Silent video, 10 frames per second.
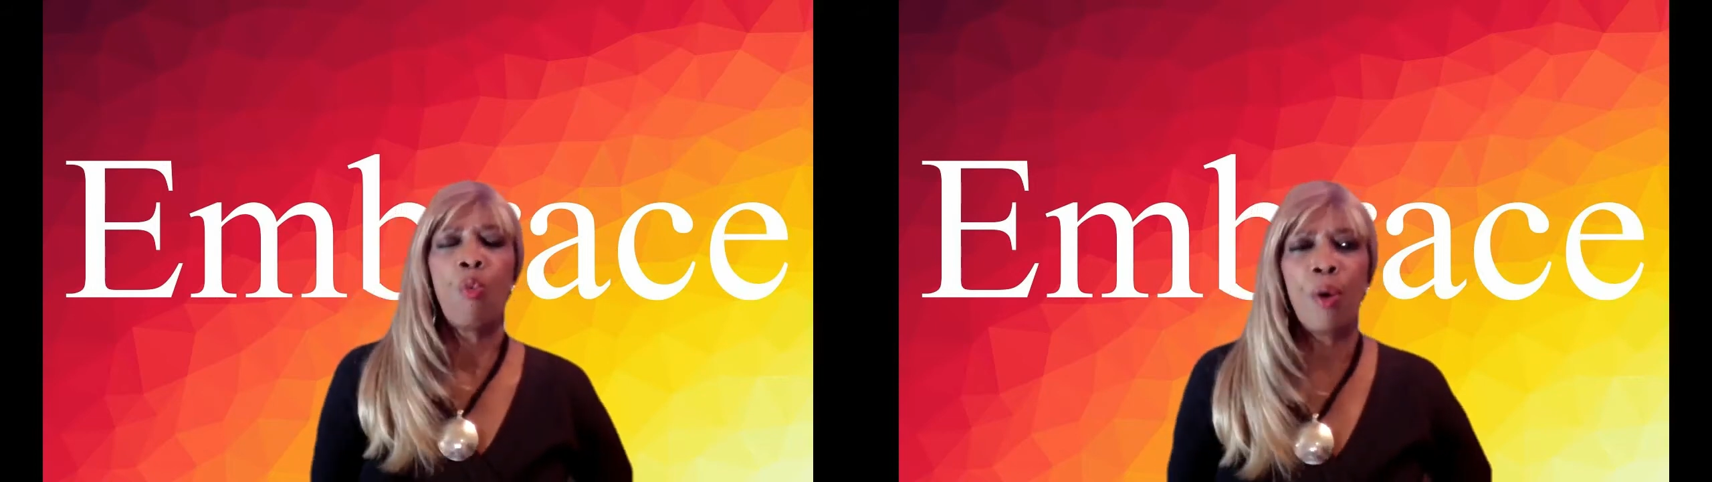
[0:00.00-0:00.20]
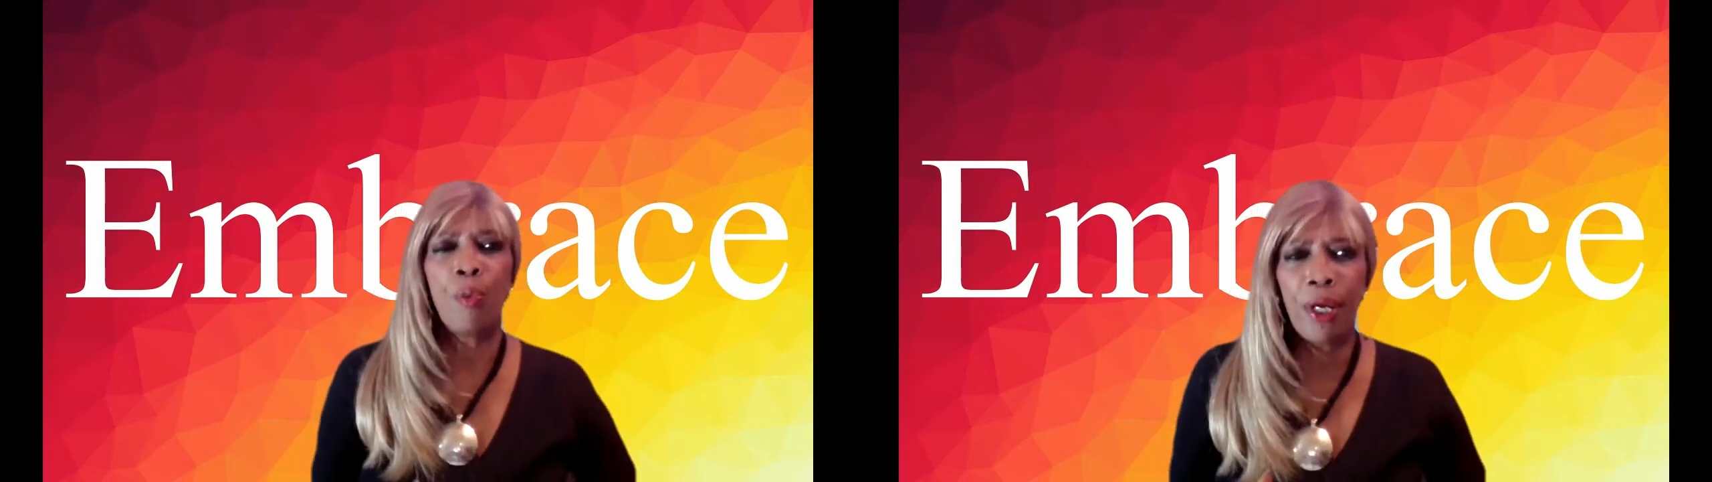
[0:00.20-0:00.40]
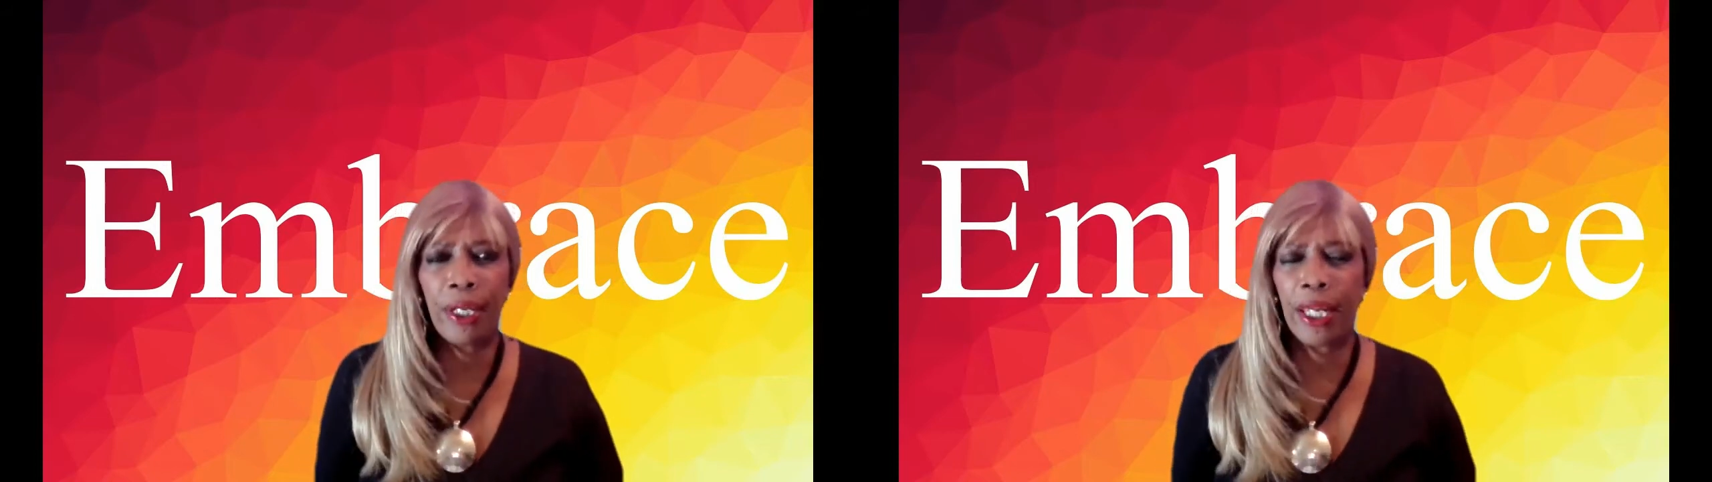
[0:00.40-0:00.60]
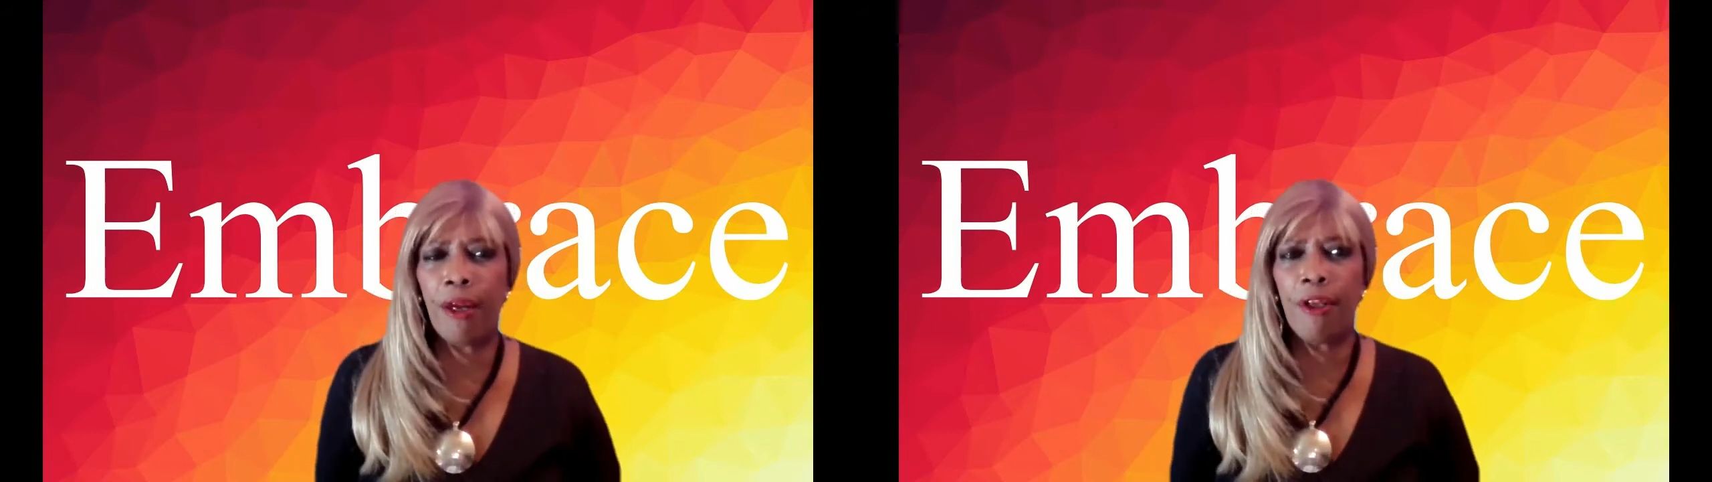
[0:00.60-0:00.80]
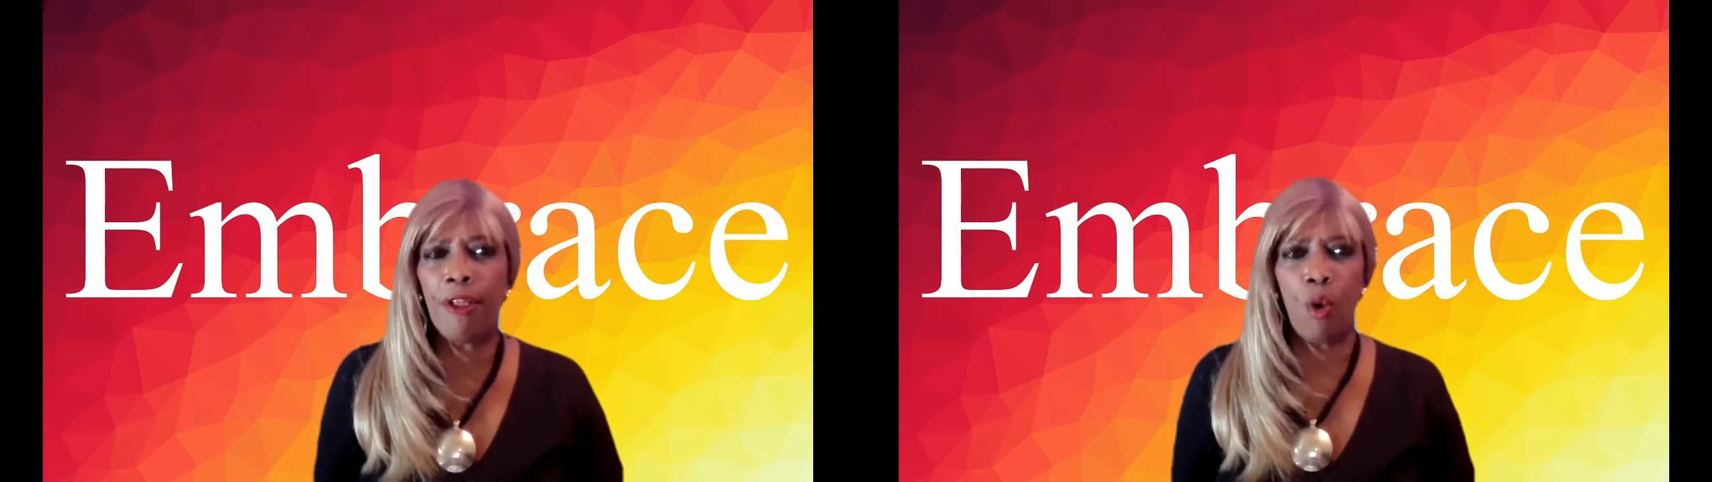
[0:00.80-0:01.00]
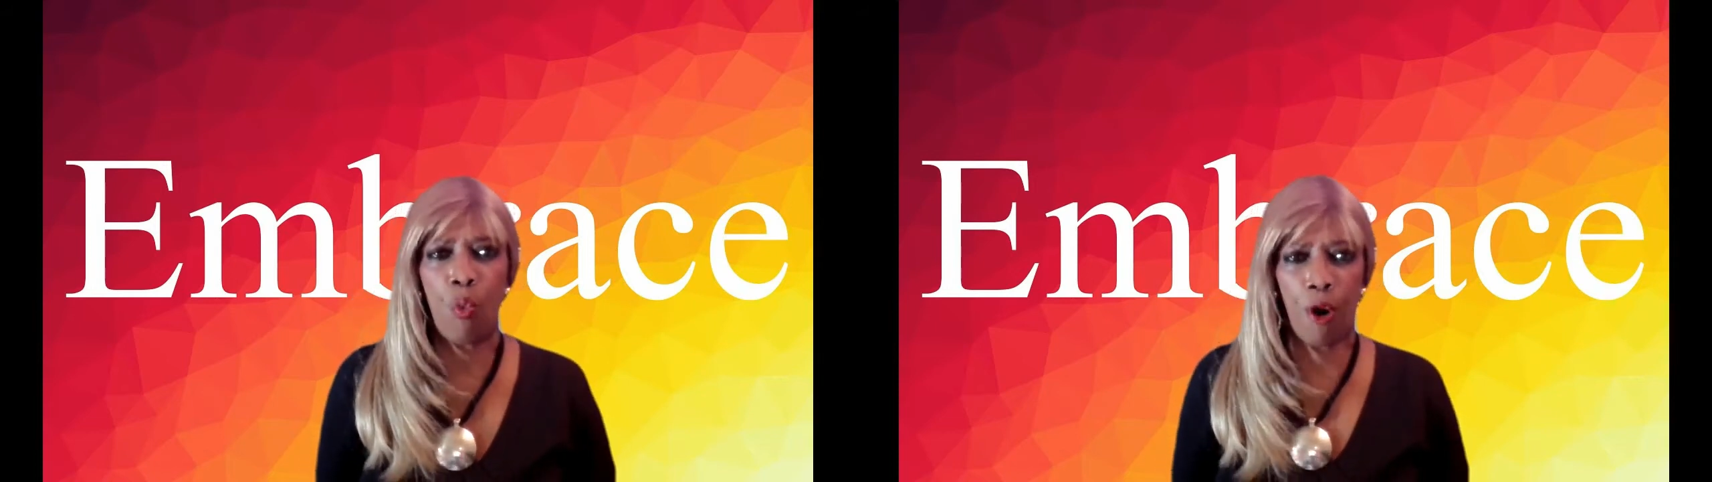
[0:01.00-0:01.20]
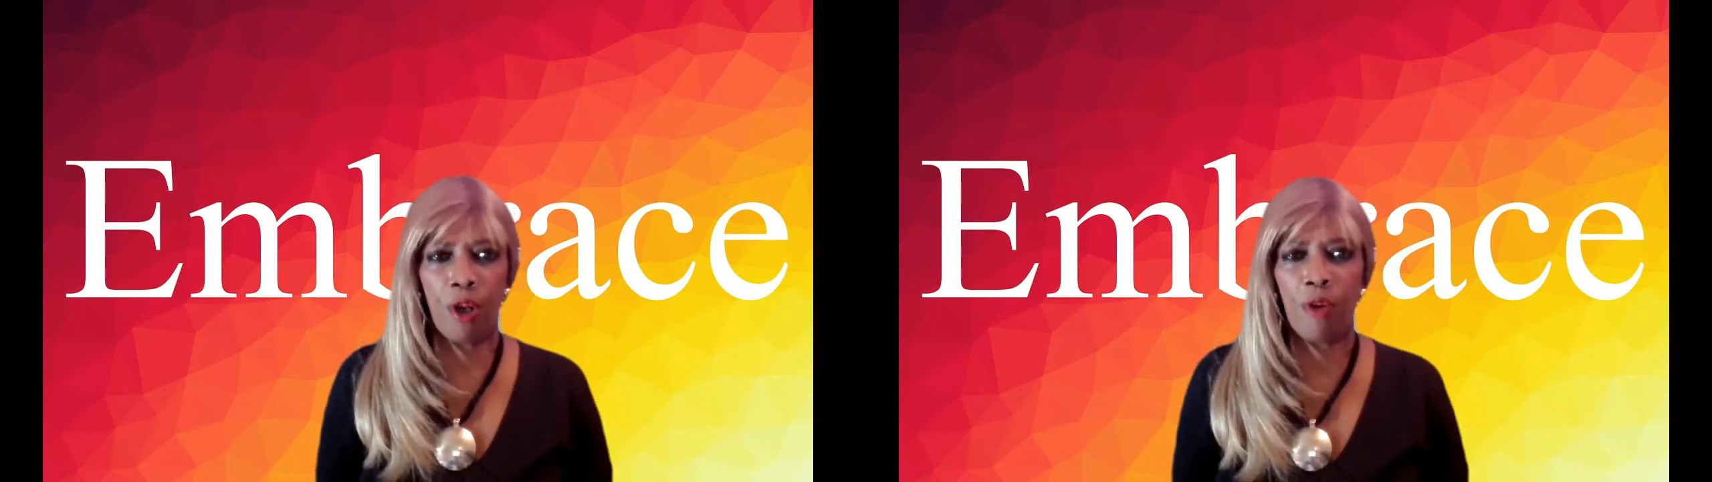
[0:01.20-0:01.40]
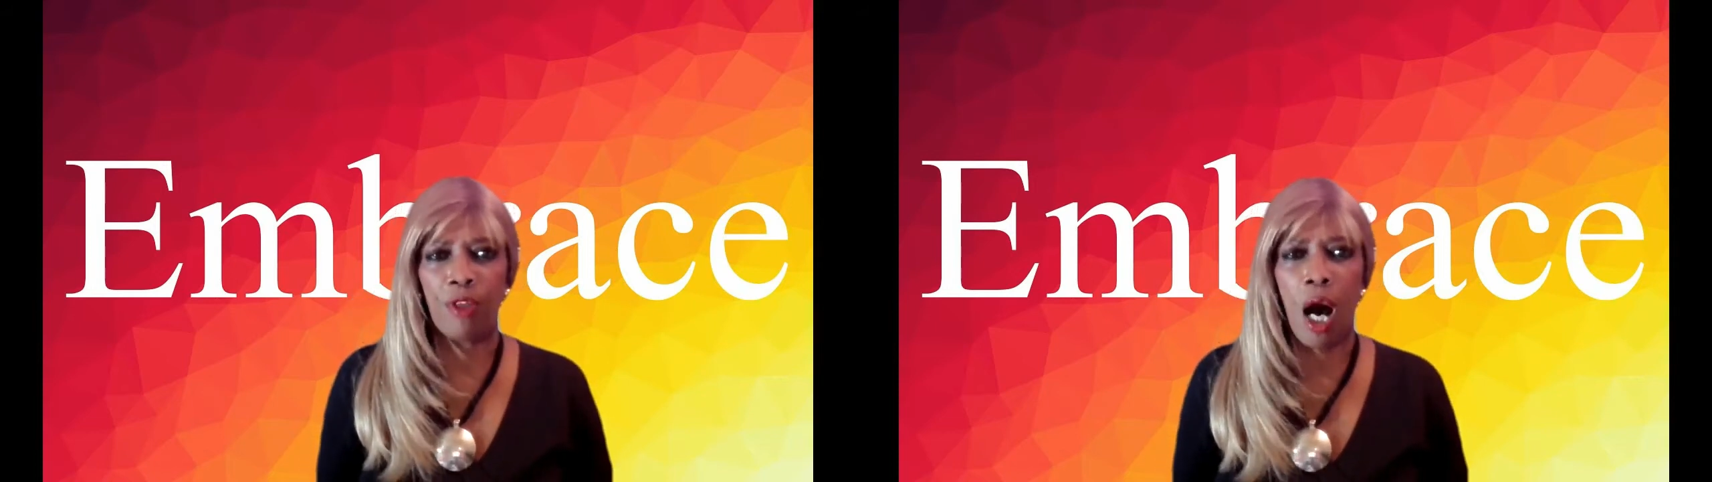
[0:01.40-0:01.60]
when we're hearing the
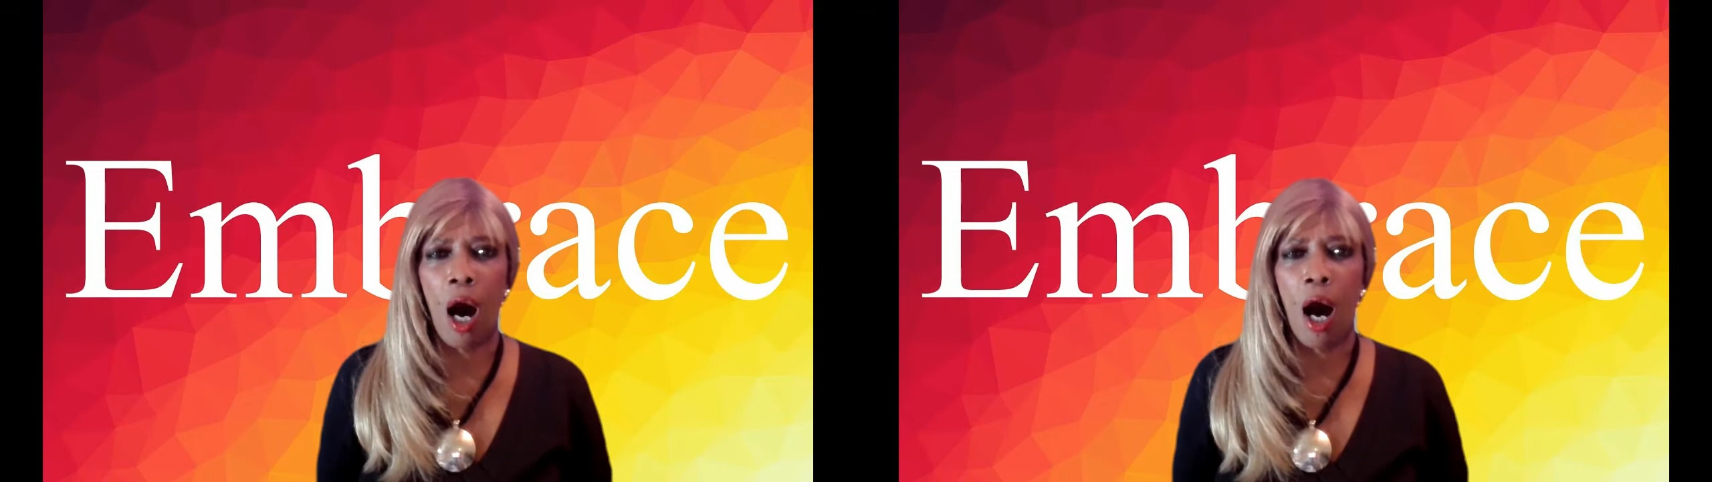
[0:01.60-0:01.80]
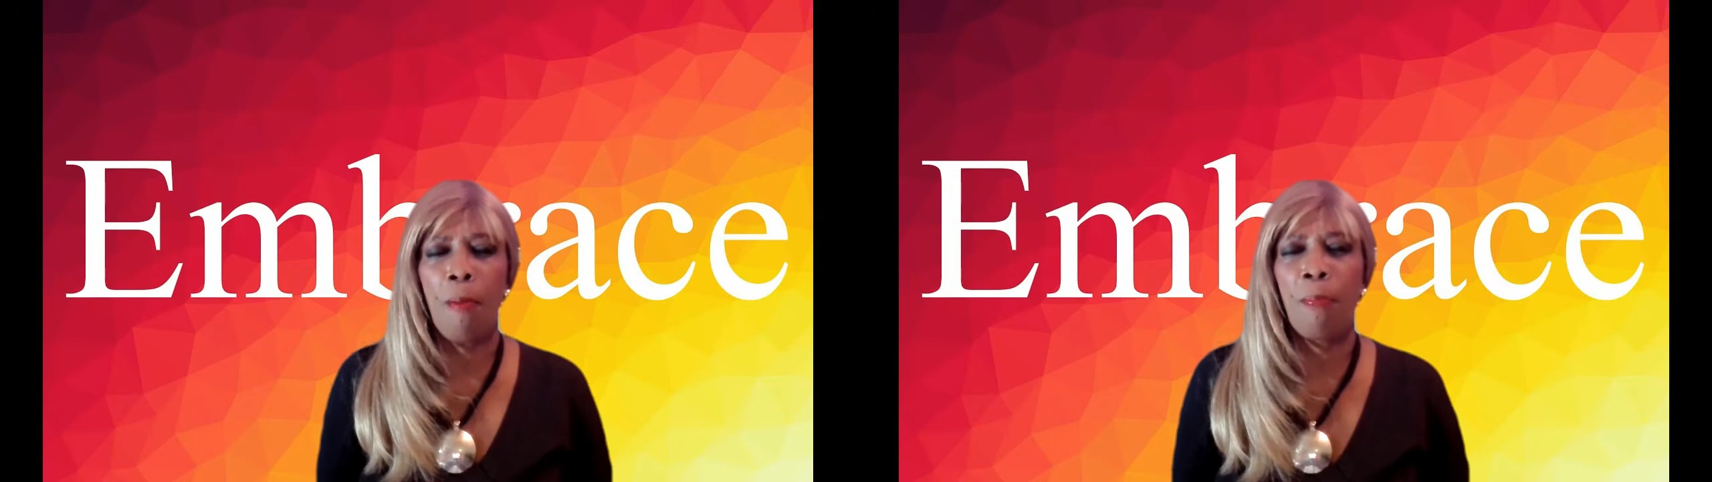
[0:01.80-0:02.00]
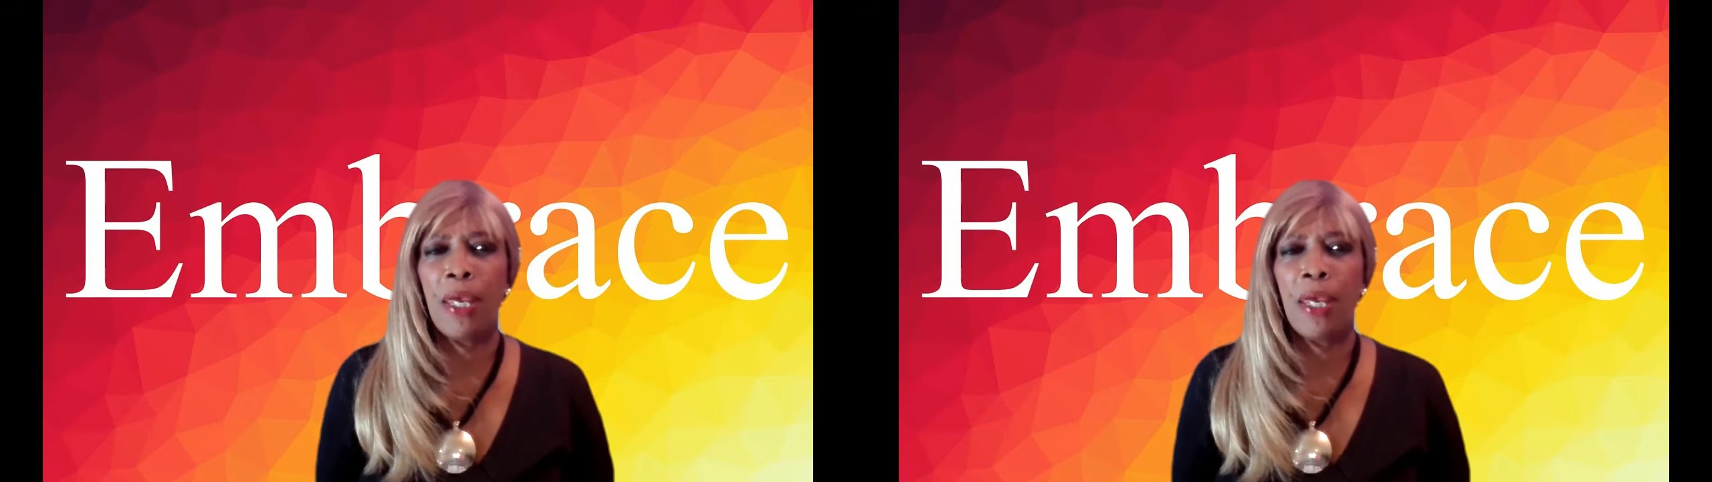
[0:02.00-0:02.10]
word of God